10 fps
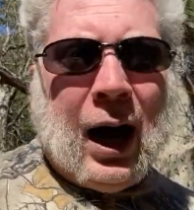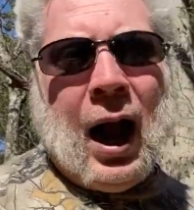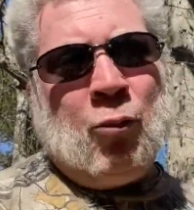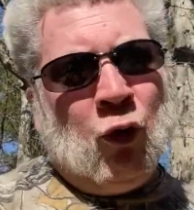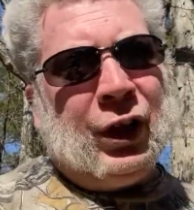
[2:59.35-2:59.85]

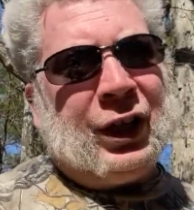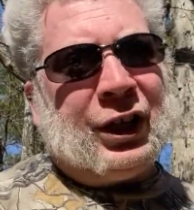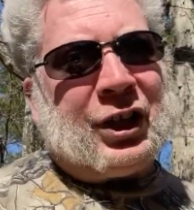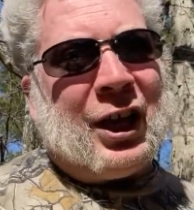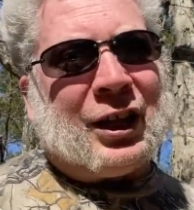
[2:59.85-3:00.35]
I'm willing
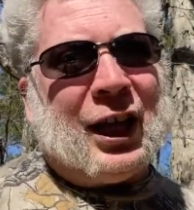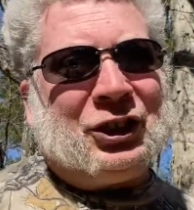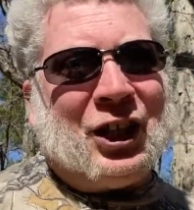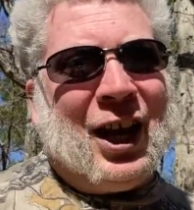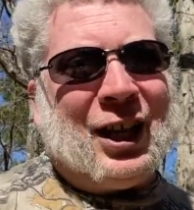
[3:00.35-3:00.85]
to take that
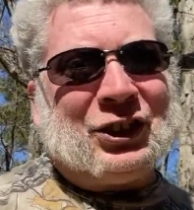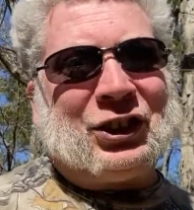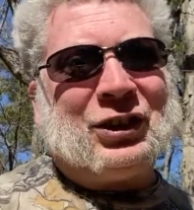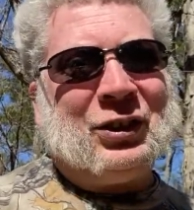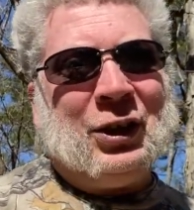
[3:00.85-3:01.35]

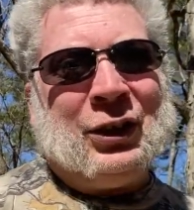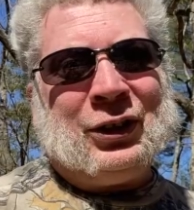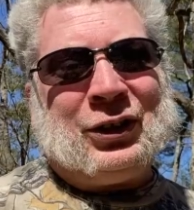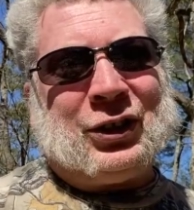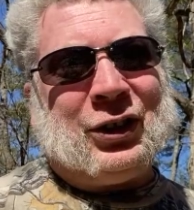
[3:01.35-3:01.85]
chance
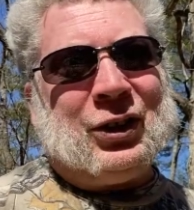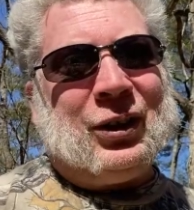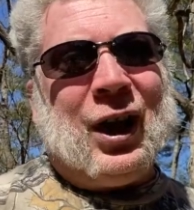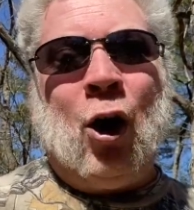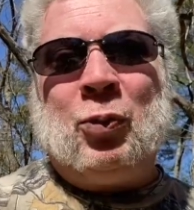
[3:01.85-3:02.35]
to
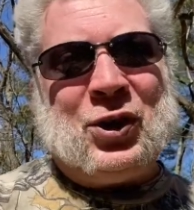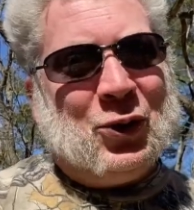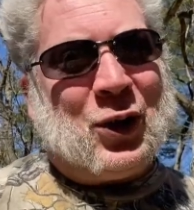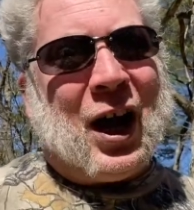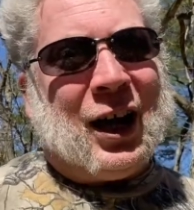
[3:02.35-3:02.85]
help
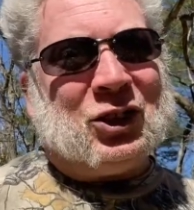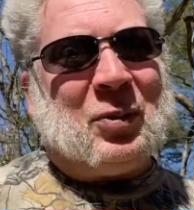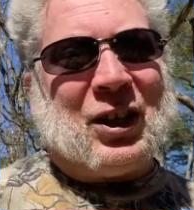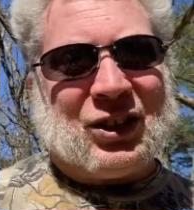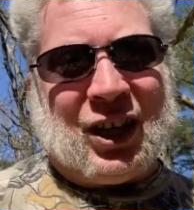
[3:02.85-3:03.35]
you guys,
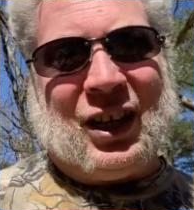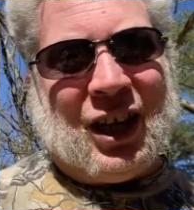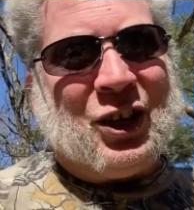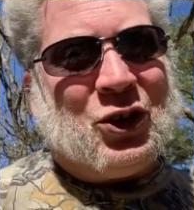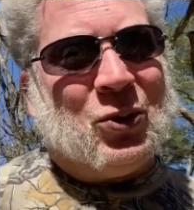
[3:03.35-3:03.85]
because
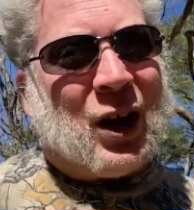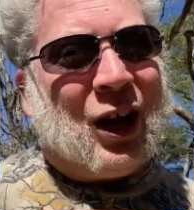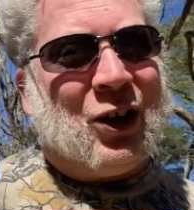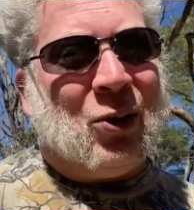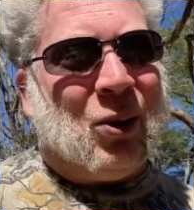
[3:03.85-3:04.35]
I do
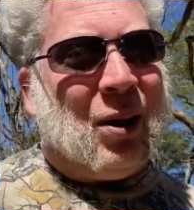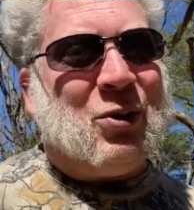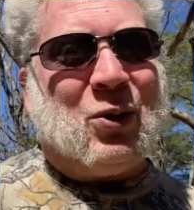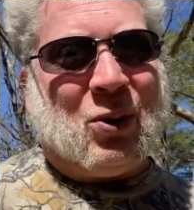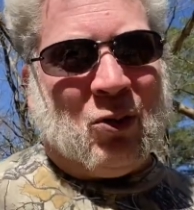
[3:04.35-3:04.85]
kind of know what I'm
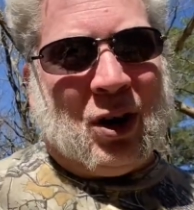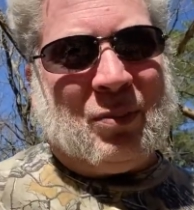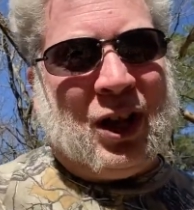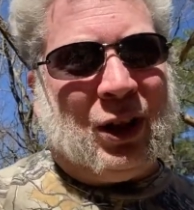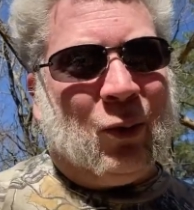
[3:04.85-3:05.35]
doing and what I'm
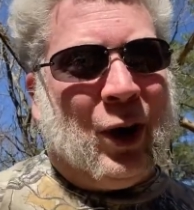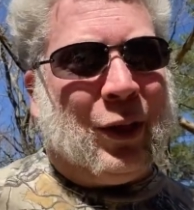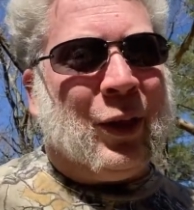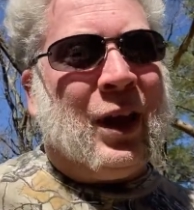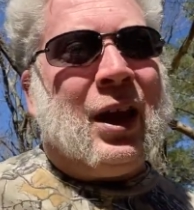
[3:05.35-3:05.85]
dealing
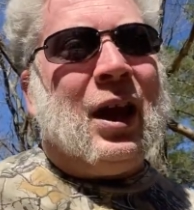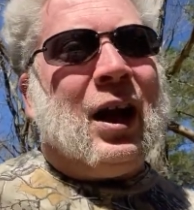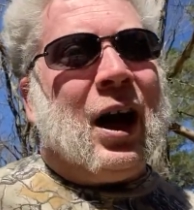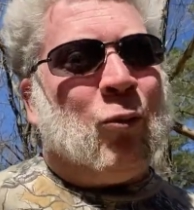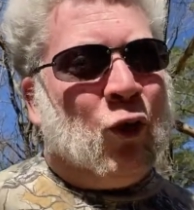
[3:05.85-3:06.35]
with.
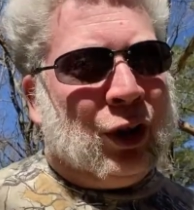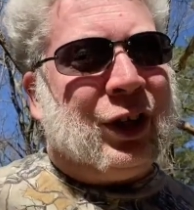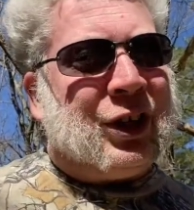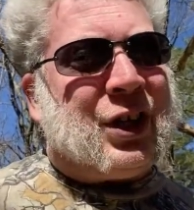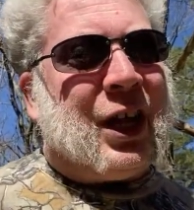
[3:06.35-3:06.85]
I'm
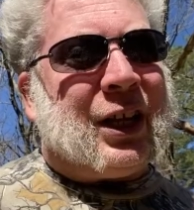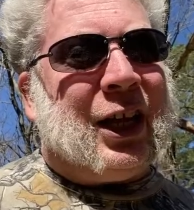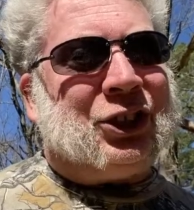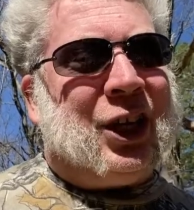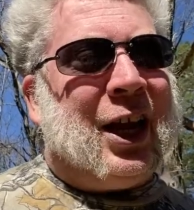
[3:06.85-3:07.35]
willing to take
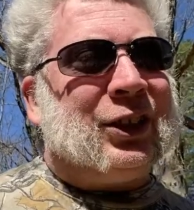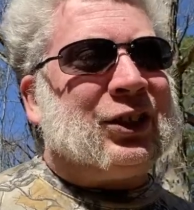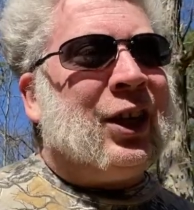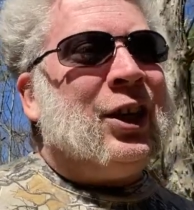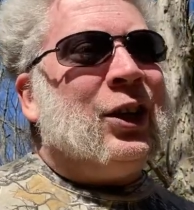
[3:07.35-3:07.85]
that
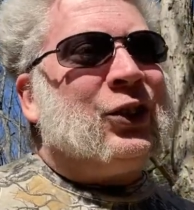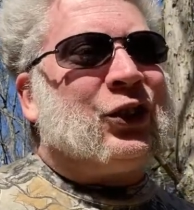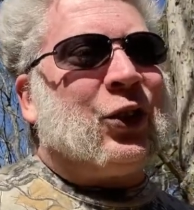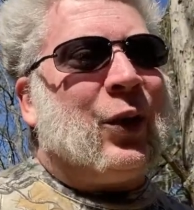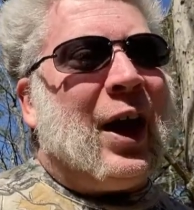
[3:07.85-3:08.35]
chance
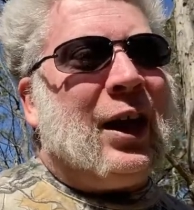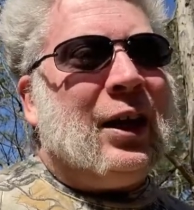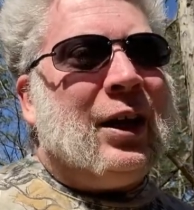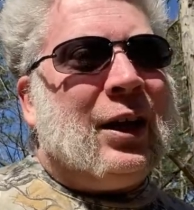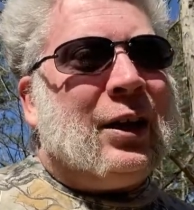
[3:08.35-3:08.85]
so that
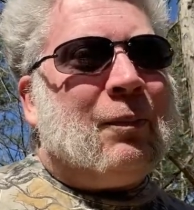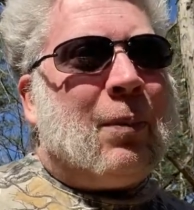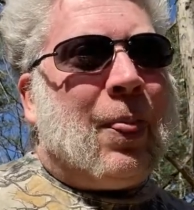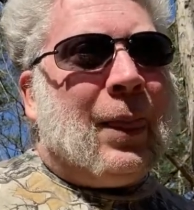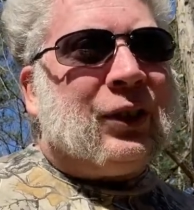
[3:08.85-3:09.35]

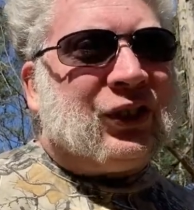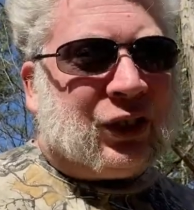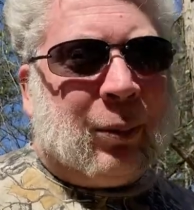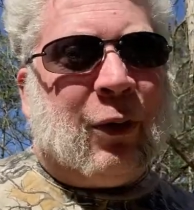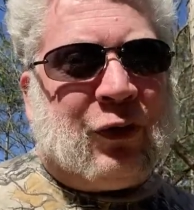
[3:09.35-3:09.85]

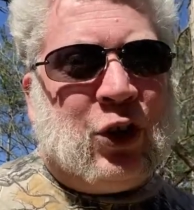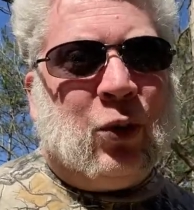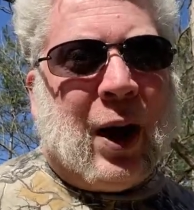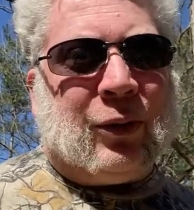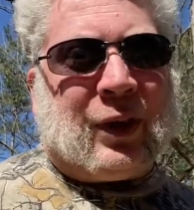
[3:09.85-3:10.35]
some of
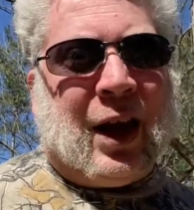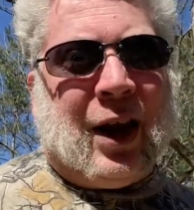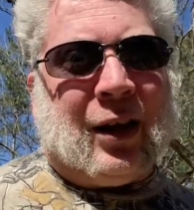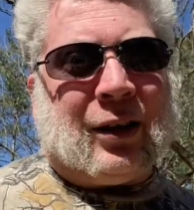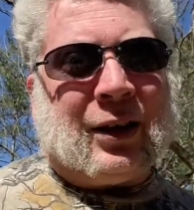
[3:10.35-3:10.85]
you out
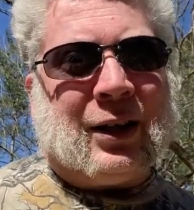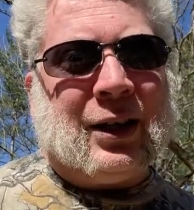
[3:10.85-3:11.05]
there